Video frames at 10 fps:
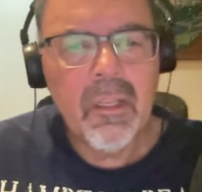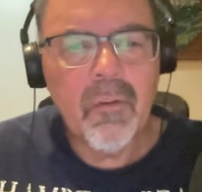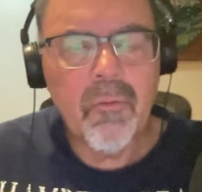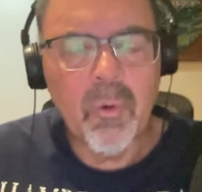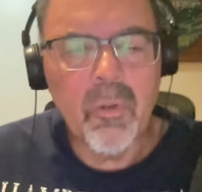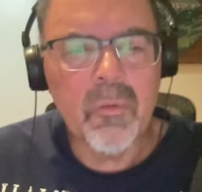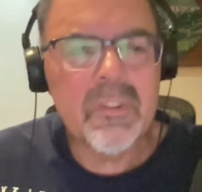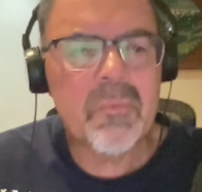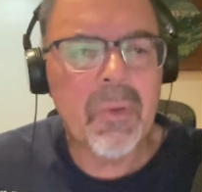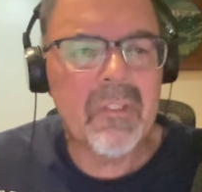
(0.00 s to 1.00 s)
you know, for the
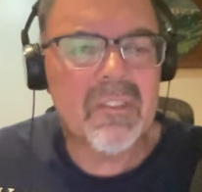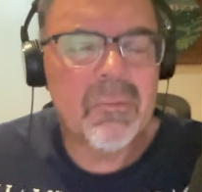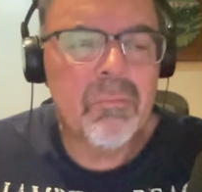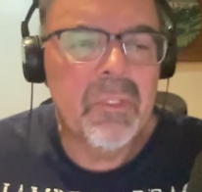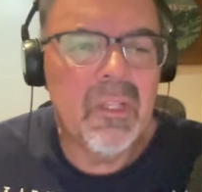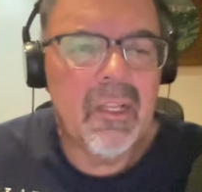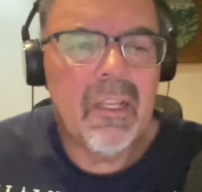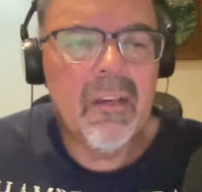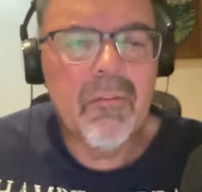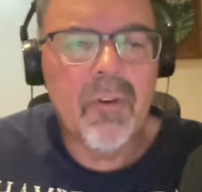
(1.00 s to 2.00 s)

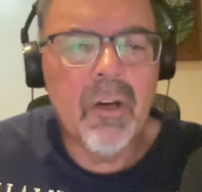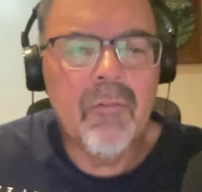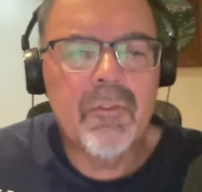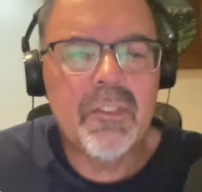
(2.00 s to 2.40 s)
responsibility of of